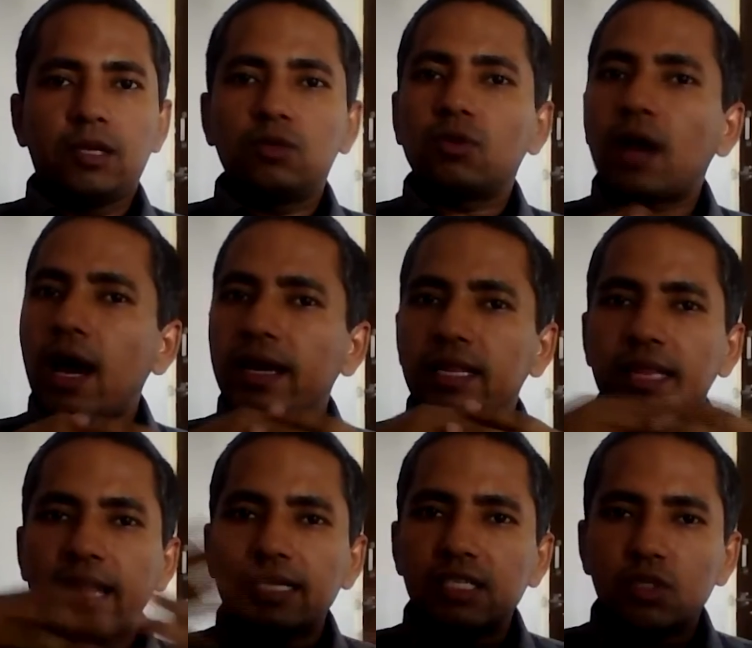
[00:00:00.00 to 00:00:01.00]
You can't in
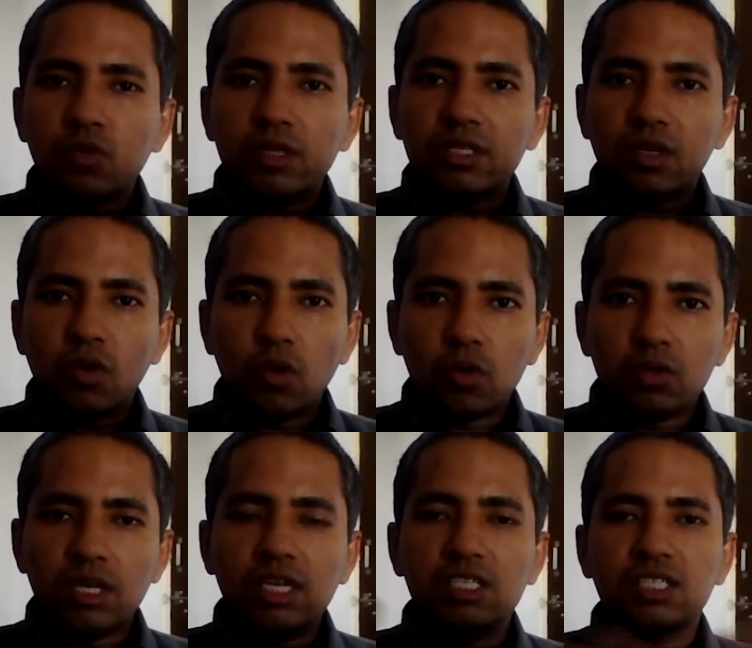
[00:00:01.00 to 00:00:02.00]
that situation go to
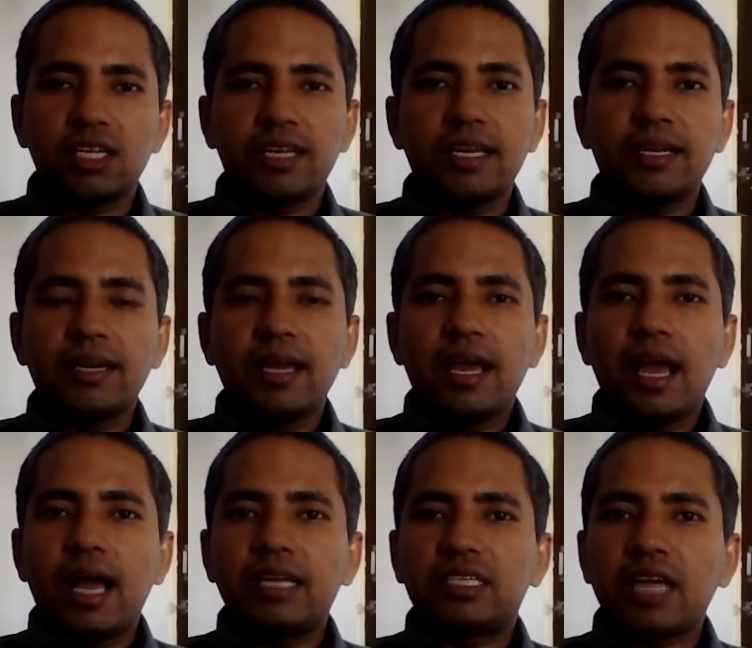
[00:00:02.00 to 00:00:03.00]
the dictionary
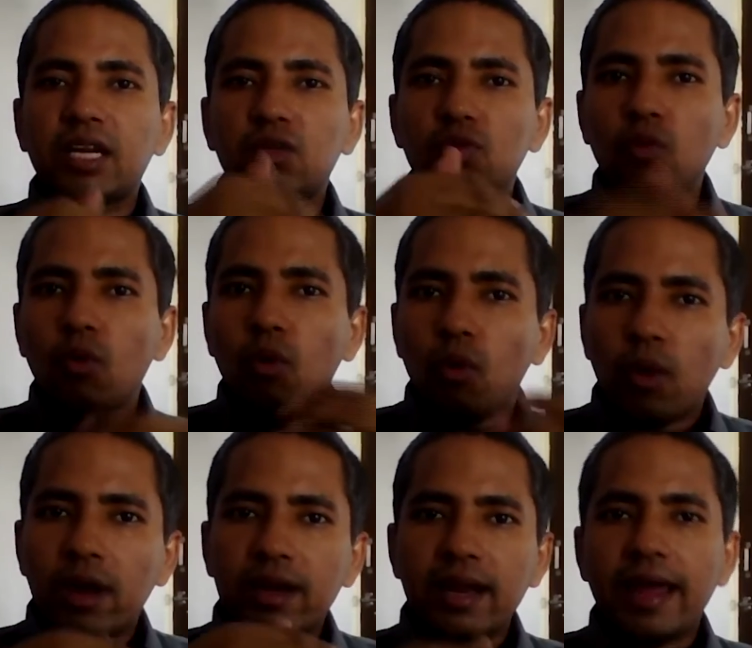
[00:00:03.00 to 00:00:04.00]
and try to
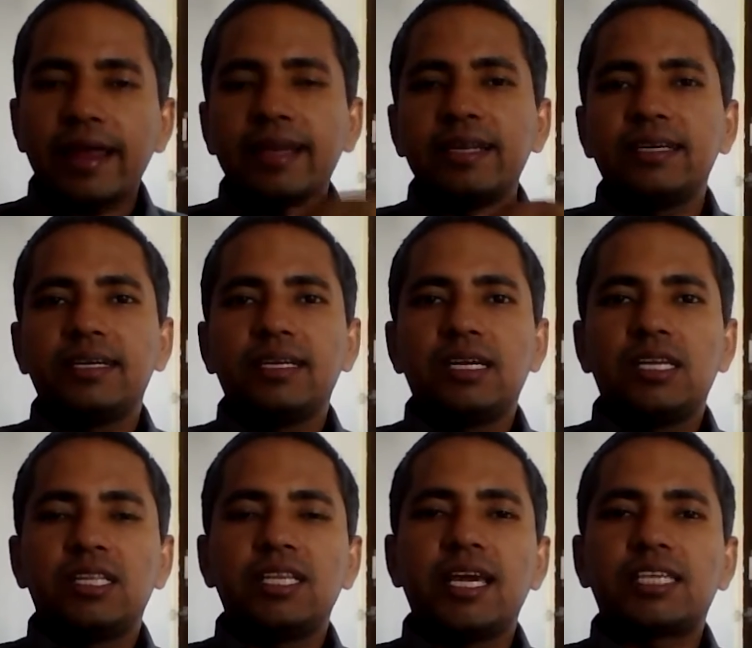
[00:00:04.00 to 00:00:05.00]
override
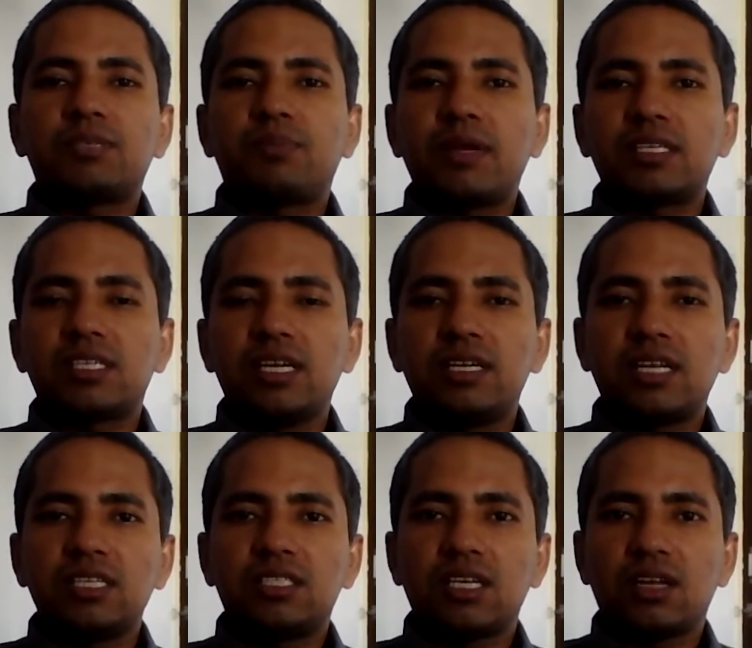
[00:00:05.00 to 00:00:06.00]
the express
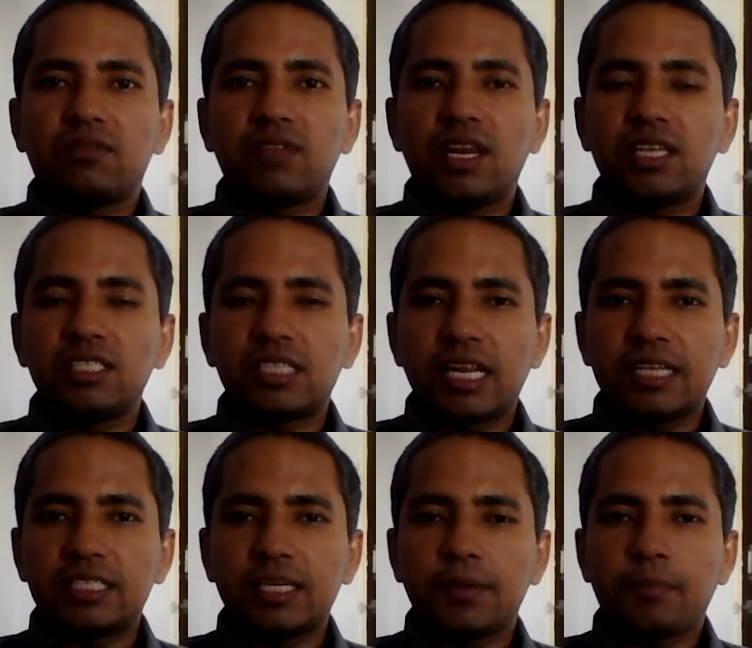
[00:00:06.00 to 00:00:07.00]
intention of the
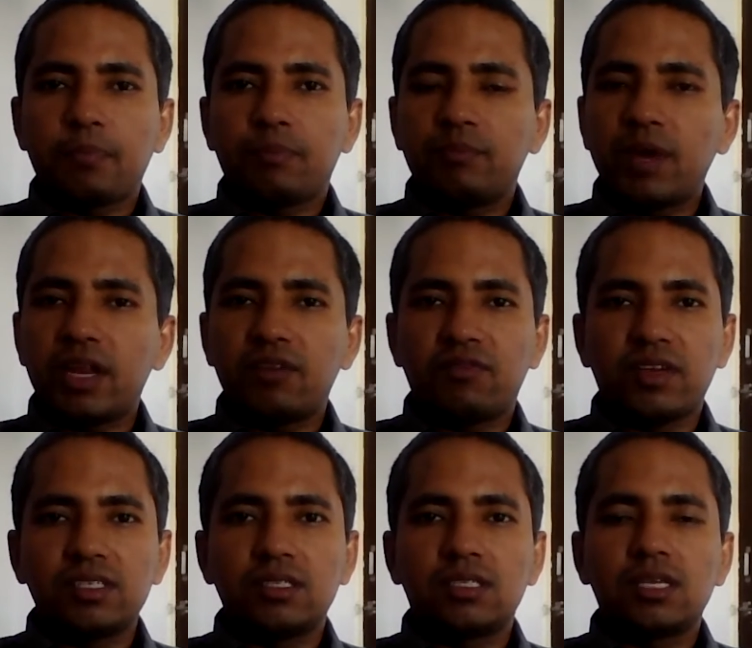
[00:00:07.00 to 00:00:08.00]
legislature by
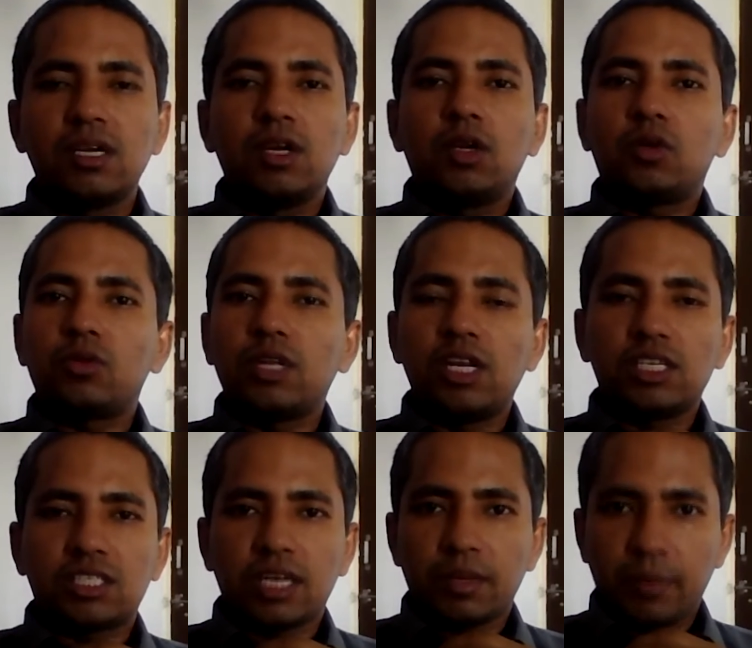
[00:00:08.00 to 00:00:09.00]
reference to the
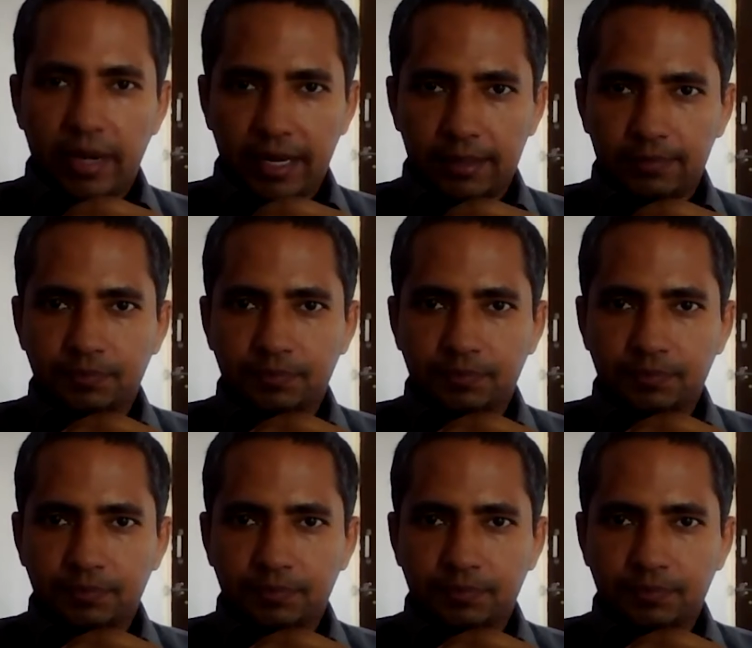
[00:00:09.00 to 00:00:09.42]
dictionary meaning.